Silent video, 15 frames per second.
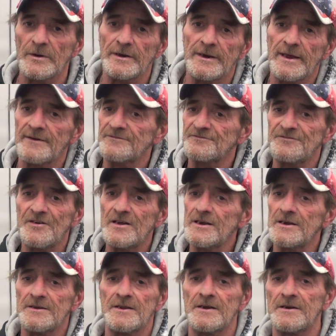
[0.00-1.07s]
we can have
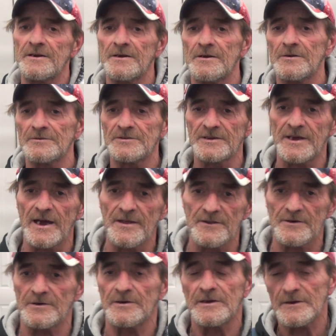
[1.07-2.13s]
fun in there, you know,
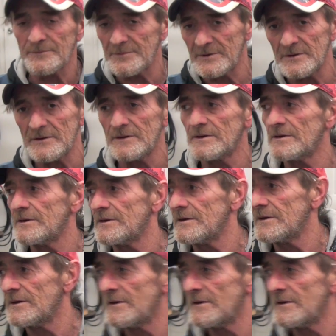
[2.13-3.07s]
together. He'll Share a salve